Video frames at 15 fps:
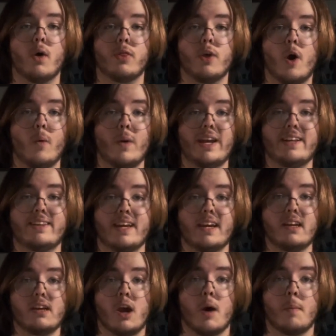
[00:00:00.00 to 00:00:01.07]
Although it
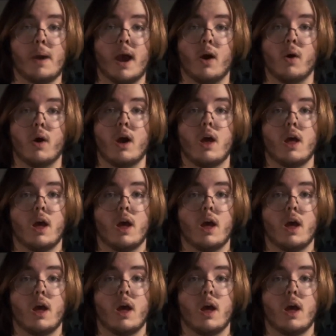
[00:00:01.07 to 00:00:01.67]
did come out